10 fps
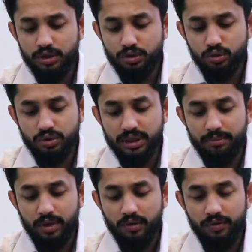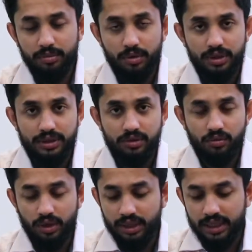Choose number of mnemonics you
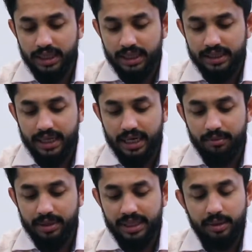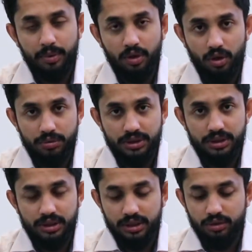want. There are multiple
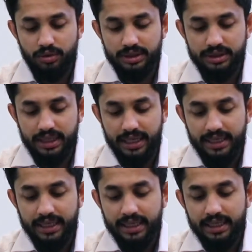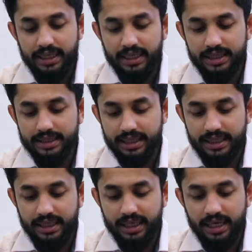options you can select.
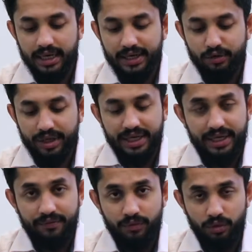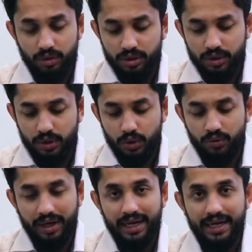Here are 24,
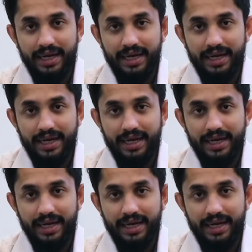12 and